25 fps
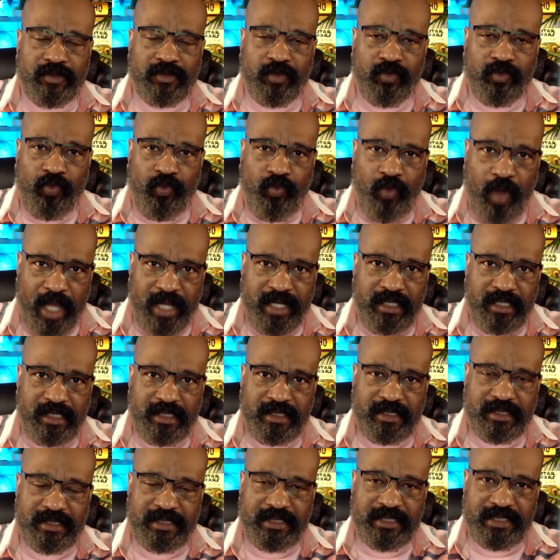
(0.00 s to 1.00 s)

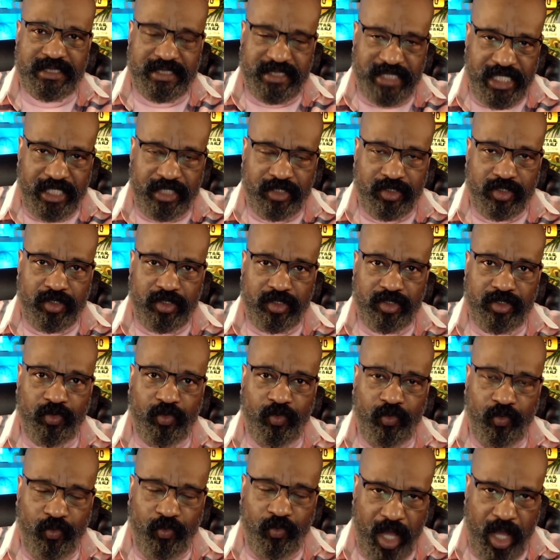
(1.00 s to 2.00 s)
one single
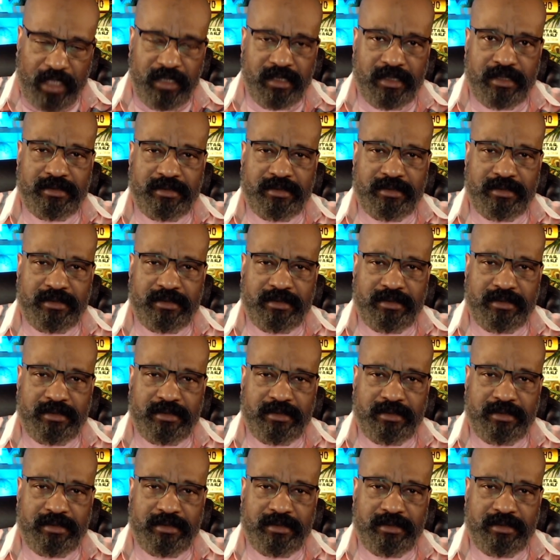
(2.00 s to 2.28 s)
one.